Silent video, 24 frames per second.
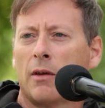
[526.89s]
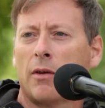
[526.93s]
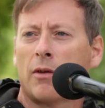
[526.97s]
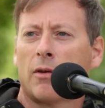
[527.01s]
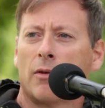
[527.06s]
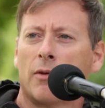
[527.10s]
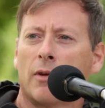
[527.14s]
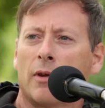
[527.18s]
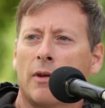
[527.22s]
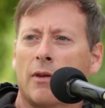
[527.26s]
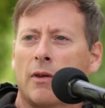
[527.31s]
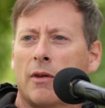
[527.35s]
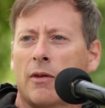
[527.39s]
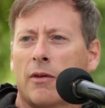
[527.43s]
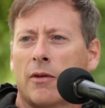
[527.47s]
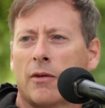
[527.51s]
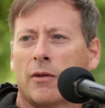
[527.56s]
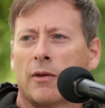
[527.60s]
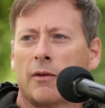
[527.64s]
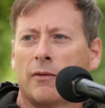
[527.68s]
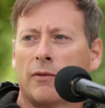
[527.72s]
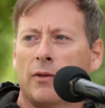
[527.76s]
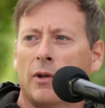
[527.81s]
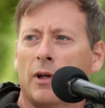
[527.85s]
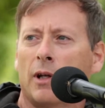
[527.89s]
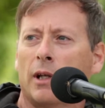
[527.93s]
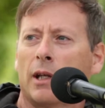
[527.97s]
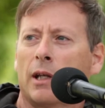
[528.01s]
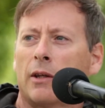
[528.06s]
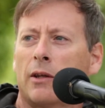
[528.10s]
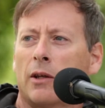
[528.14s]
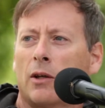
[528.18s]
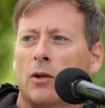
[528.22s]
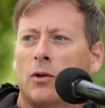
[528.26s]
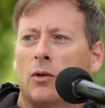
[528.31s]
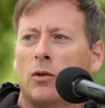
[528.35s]
So there's this sort of
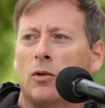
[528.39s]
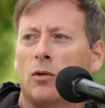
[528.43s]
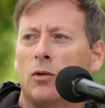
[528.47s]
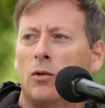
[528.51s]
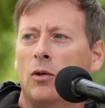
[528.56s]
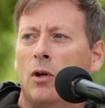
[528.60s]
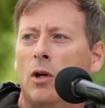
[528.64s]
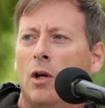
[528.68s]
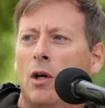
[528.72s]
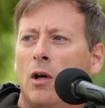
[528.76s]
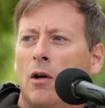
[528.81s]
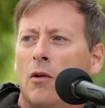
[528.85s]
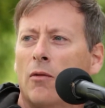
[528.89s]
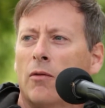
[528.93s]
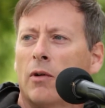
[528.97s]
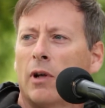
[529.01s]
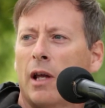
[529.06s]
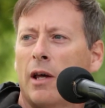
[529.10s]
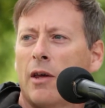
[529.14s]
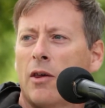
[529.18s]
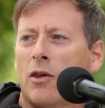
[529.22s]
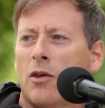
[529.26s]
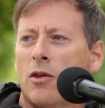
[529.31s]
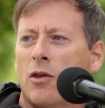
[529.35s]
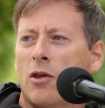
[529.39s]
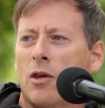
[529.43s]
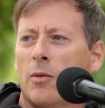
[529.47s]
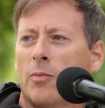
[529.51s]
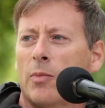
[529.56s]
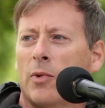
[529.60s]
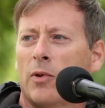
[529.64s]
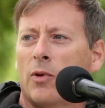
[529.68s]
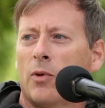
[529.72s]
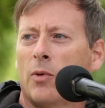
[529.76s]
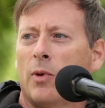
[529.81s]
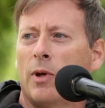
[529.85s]
dialectical relationship
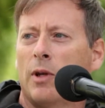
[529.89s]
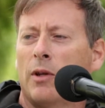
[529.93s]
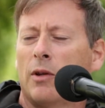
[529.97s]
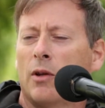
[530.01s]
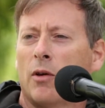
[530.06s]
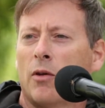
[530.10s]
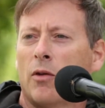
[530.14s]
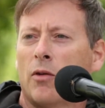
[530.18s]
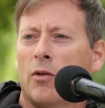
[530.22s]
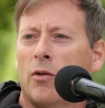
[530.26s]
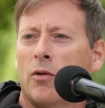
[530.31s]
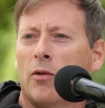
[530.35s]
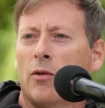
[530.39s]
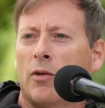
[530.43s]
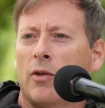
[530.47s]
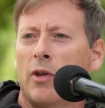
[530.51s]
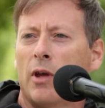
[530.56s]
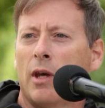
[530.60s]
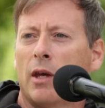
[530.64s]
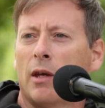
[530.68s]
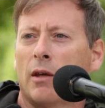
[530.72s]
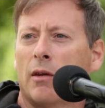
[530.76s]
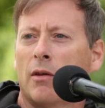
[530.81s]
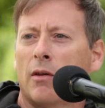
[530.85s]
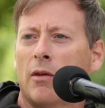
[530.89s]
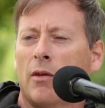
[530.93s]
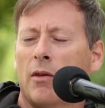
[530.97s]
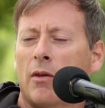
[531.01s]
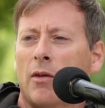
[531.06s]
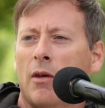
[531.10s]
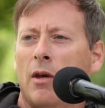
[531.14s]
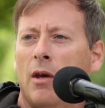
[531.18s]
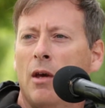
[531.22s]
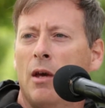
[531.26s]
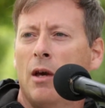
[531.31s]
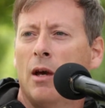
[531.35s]
between those two
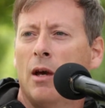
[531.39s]
things.